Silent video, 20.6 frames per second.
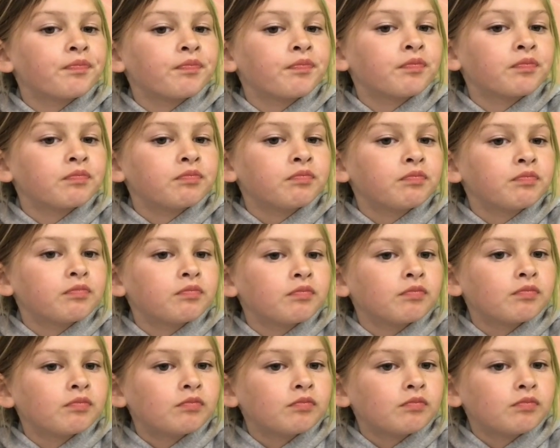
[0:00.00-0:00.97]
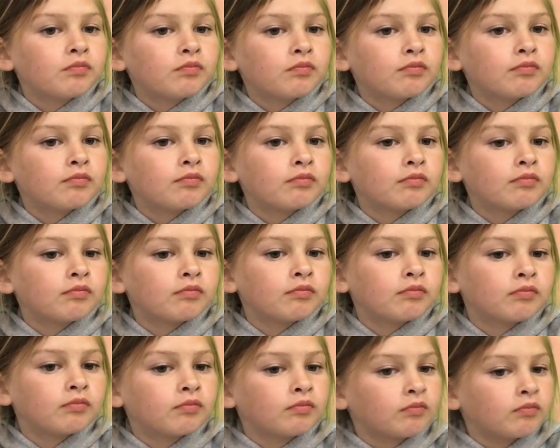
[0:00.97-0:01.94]

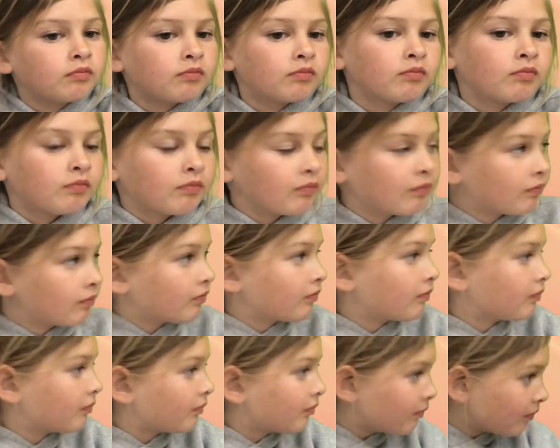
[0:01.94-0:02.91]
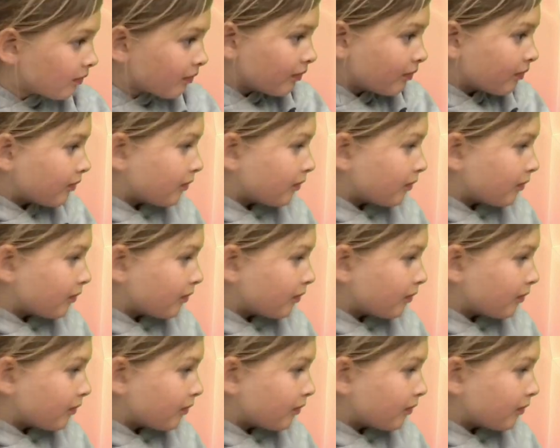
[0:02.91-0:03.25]
No words are spoken by the person on screen.